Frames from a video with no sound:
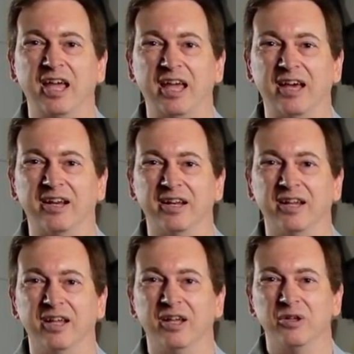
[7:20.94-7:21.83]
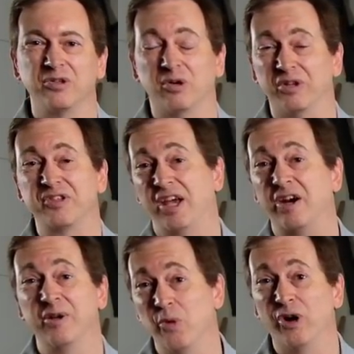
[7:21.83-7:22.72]
and so on
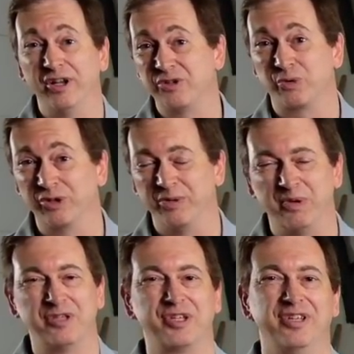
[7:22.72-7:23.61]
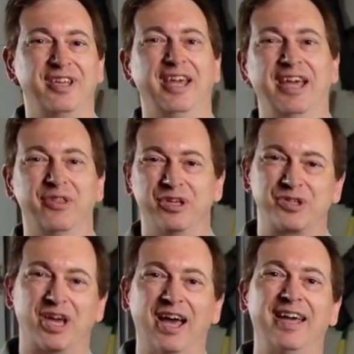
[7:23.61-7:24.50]
Saturday morning, it's really busy, and
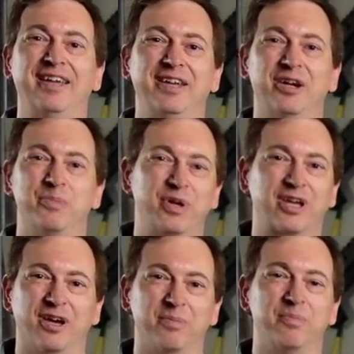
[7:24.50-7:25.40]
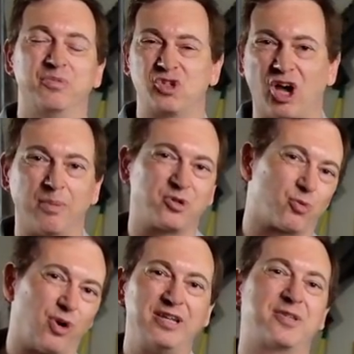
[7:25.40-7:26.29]
this guy in a pickup stops
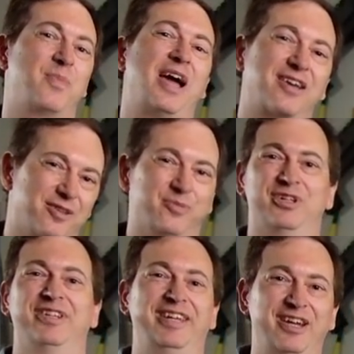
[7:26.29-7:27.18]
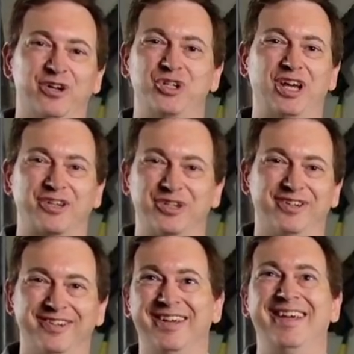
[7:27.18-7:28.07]
right smack in the middle of the intersection,